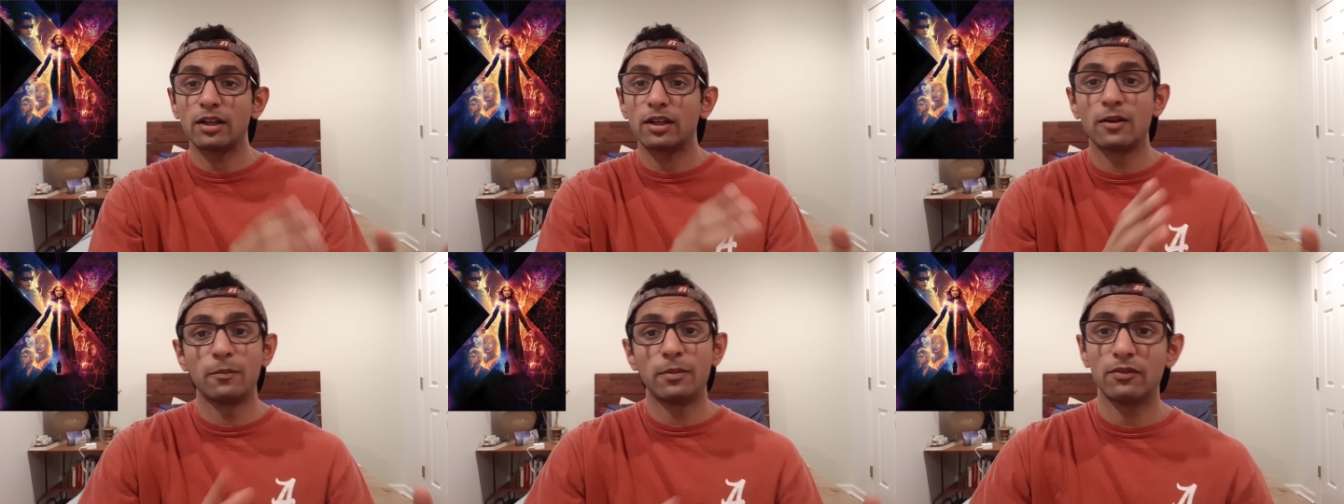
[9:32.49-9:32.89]

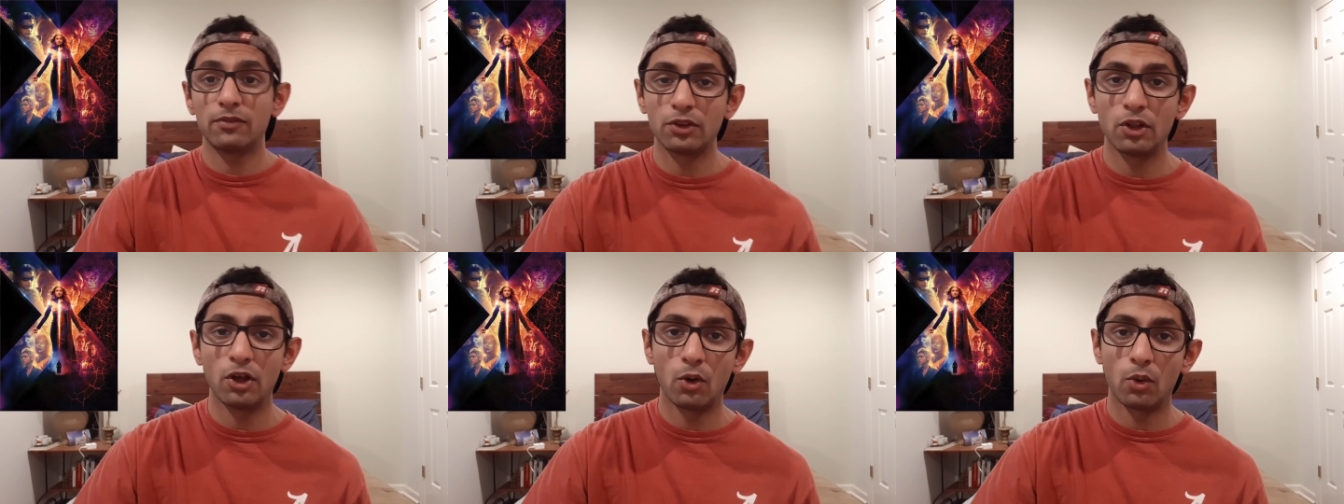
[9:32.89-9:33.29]
It could be
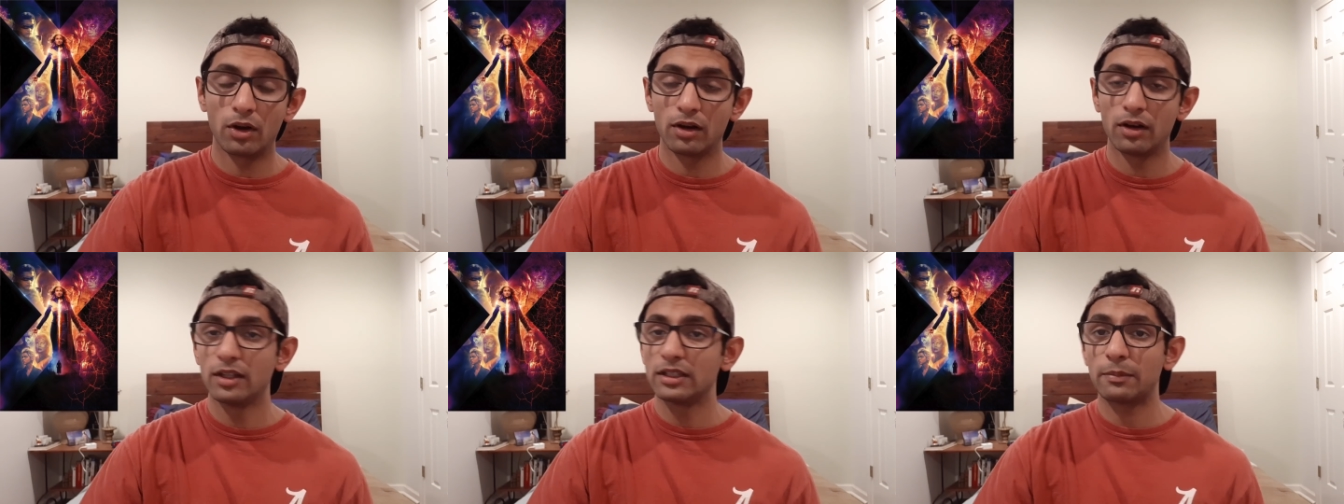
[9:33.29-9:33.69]
even
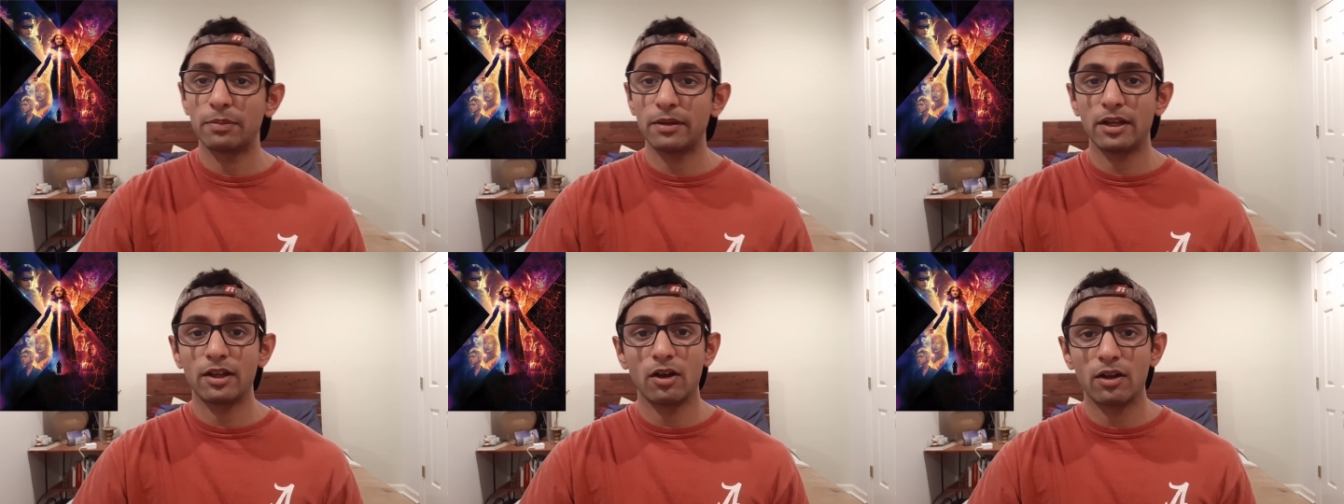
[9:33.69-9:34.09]
lower
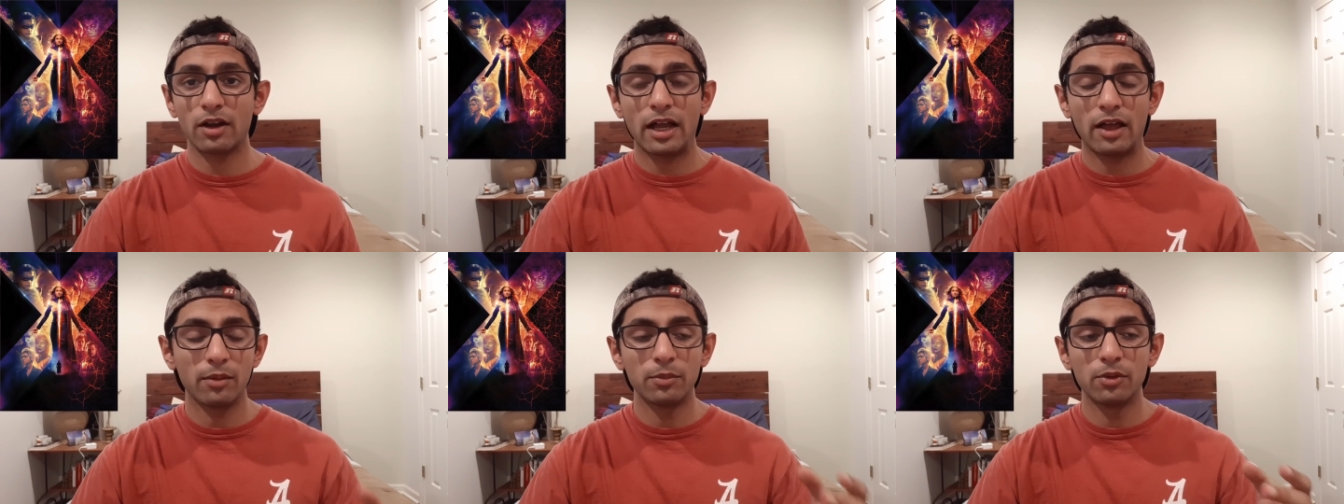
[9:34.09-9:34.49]
depending on
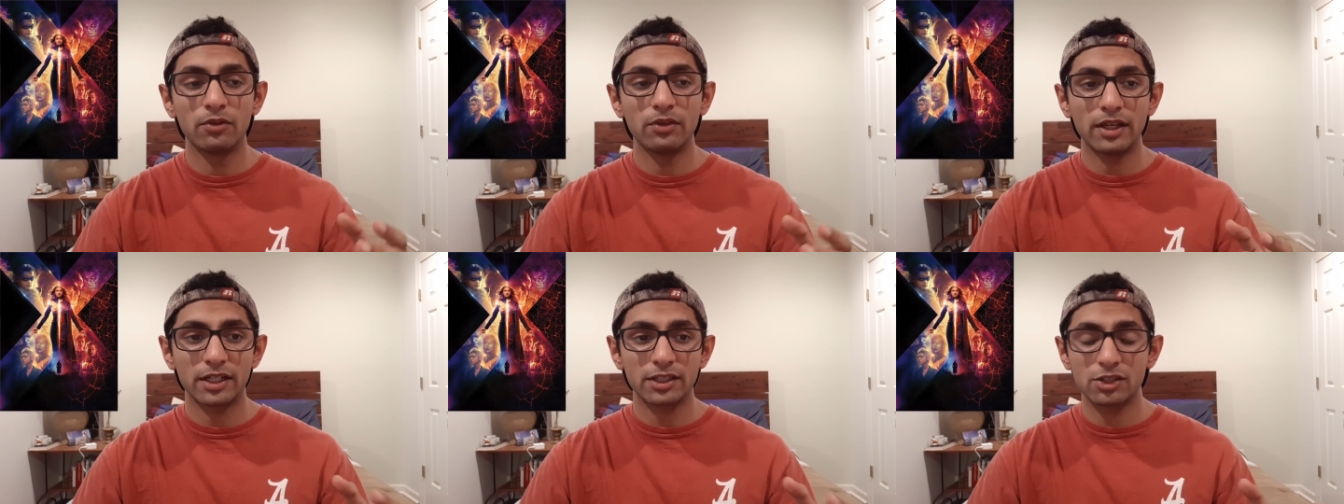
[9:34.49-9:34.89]
how the
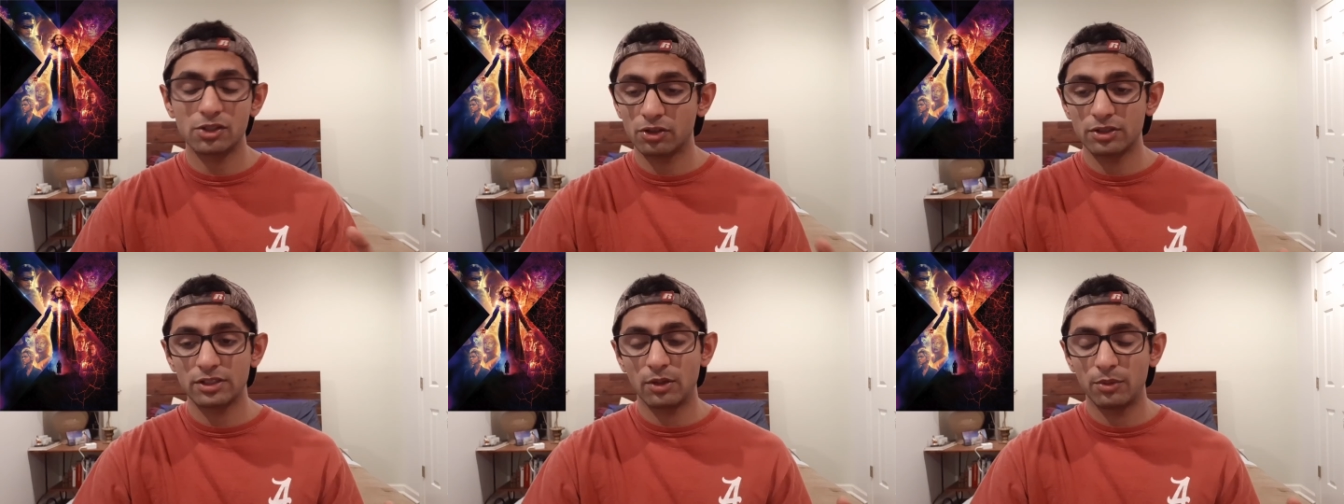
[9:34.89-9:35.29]
movie actually
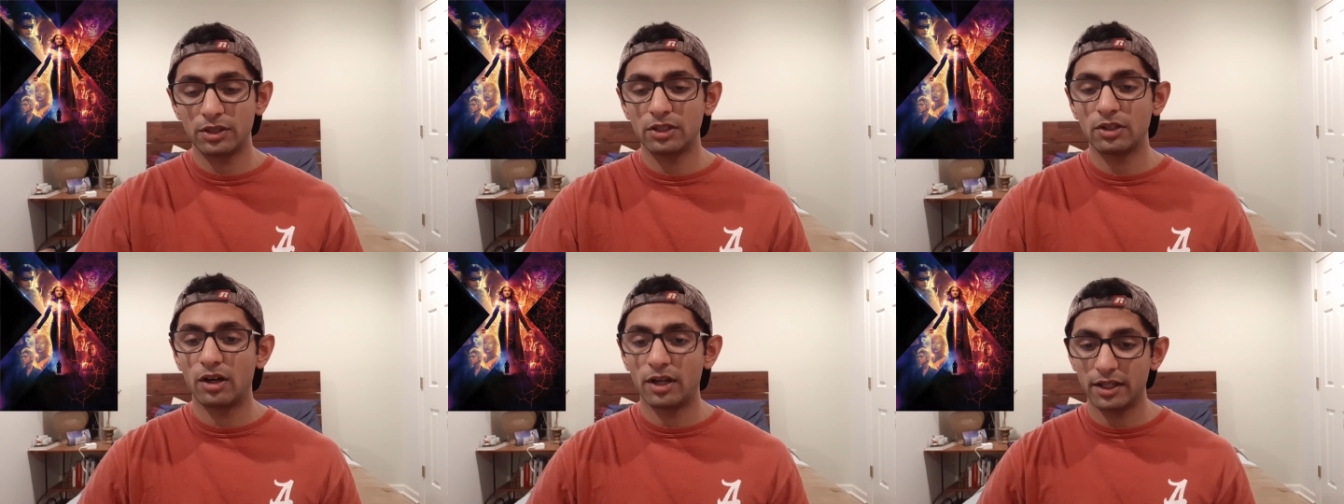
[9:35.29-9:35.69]
turns out with
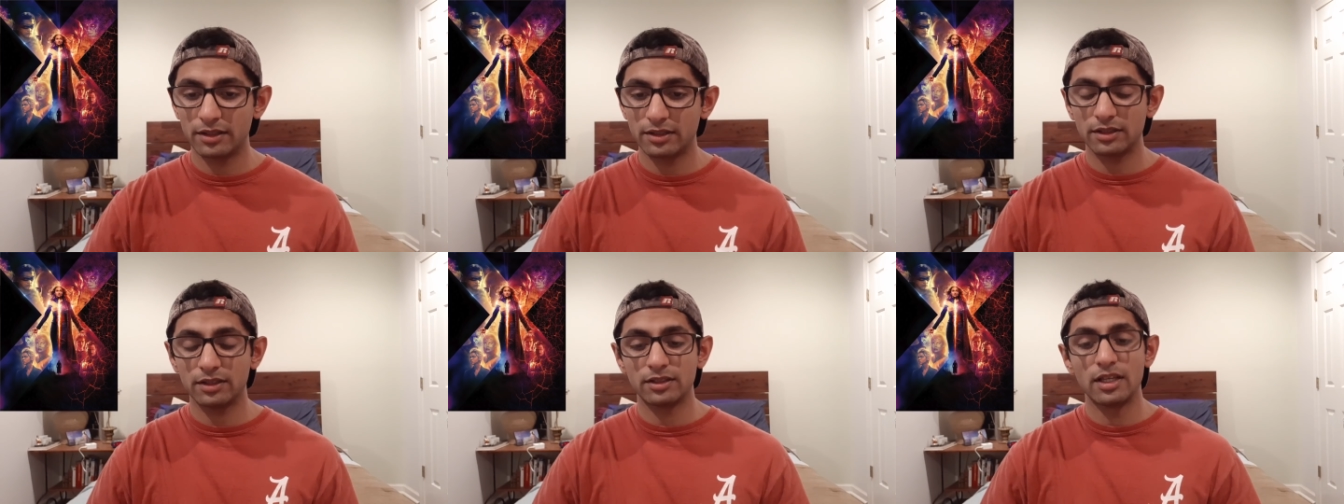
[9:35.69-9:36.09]
the
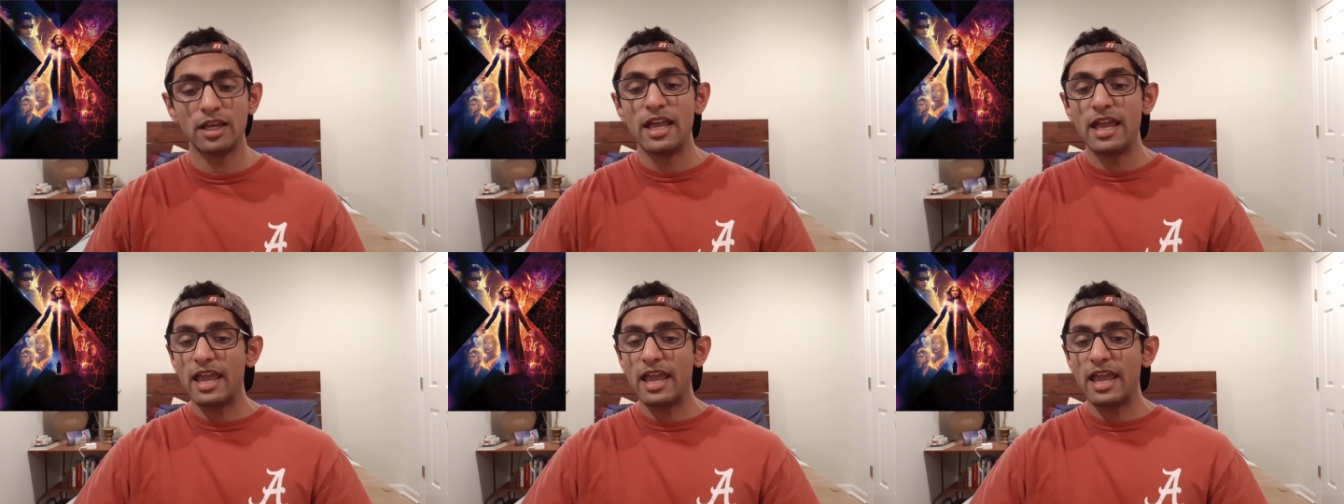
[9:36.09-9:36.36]
audiences.